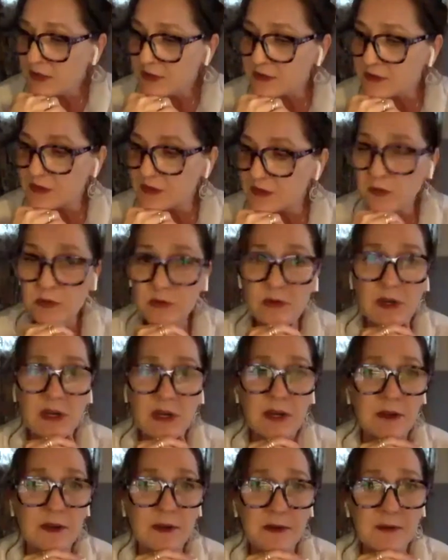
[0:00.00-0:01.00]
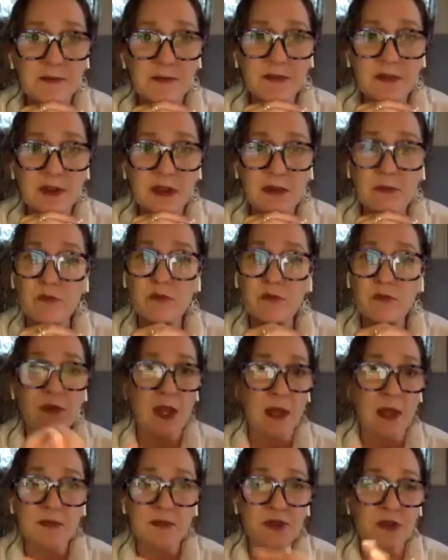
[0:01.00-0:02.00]
So
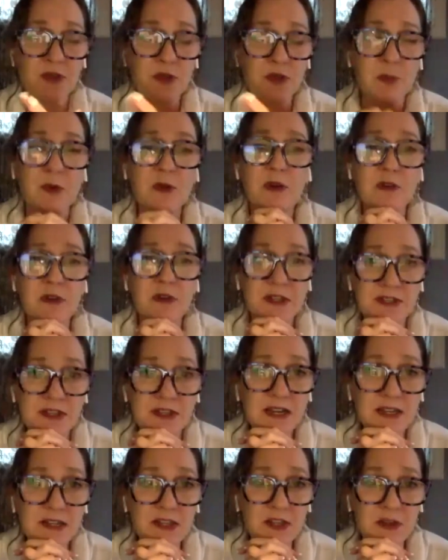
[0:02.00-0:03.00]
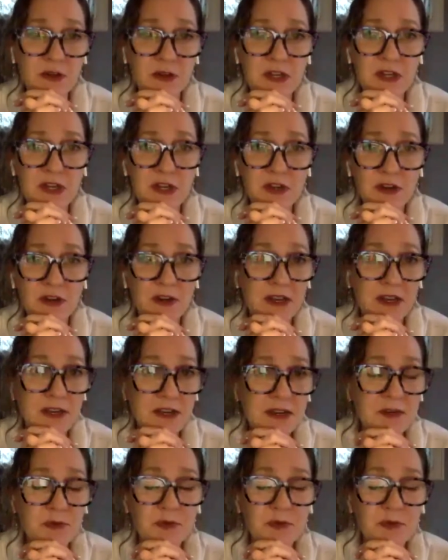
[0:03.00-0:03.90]
I'm super excited that you're here, Anne.